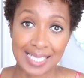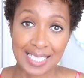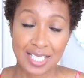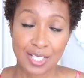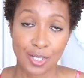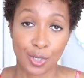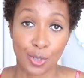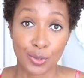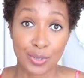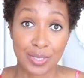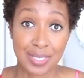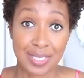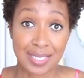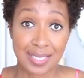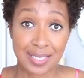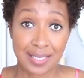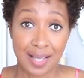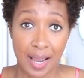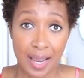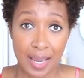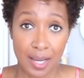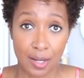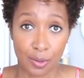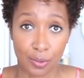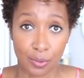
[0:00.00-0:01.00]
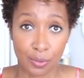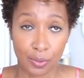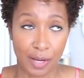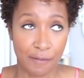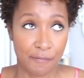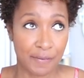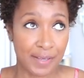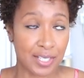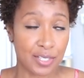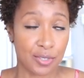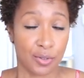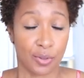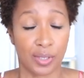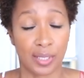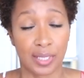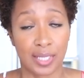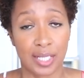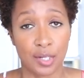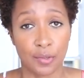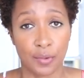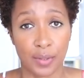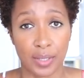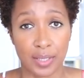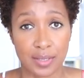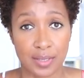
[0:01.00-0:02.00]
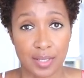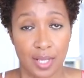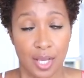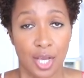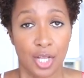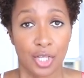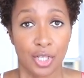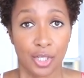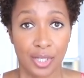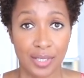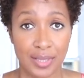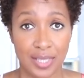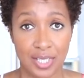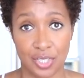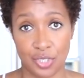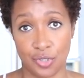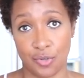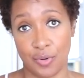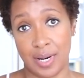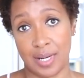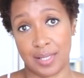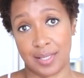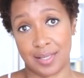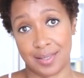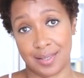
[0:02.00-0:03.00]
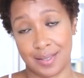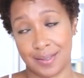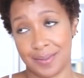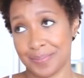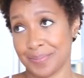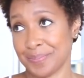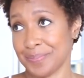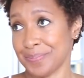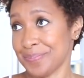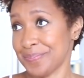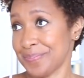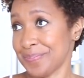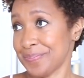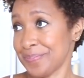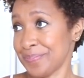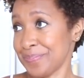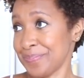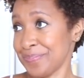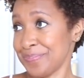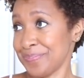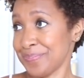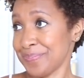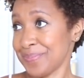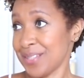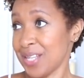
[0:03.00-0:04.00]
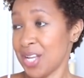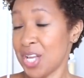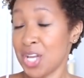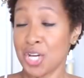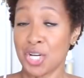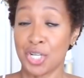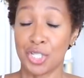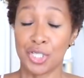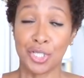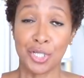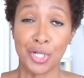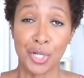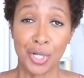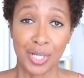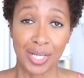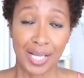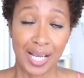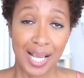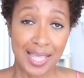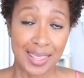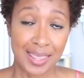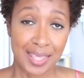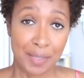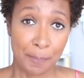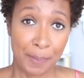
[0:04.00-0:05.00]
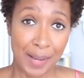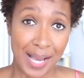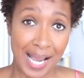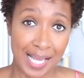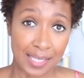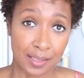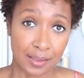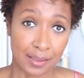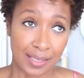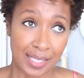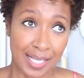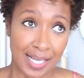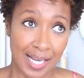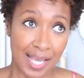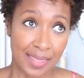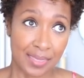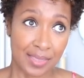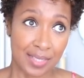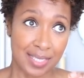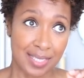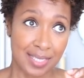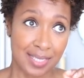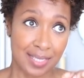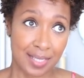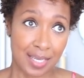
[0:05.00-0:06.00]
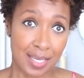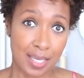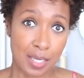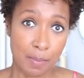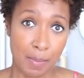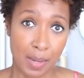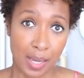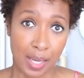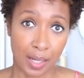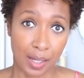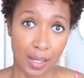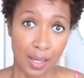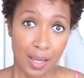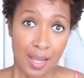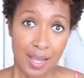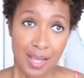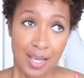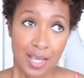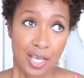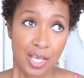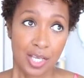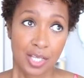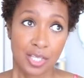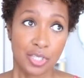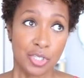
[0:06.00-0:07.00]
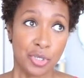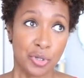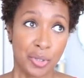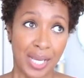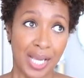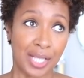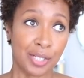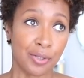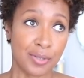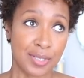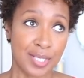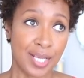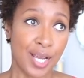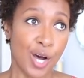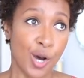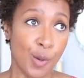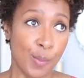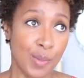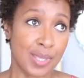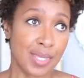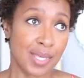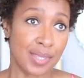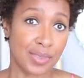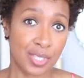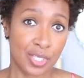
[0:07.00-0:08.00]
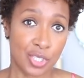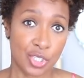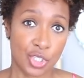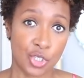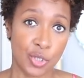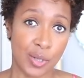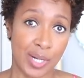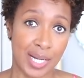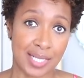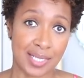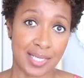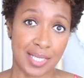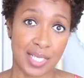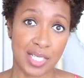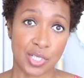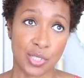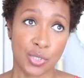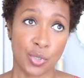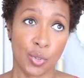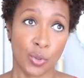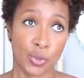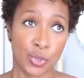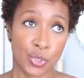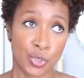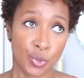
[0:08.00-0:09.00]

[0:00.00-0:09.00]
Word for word: it's on sale. I think it's on clearance. Look at this dress. Look at the paneling and the seaming you cannot tell me that this dress is not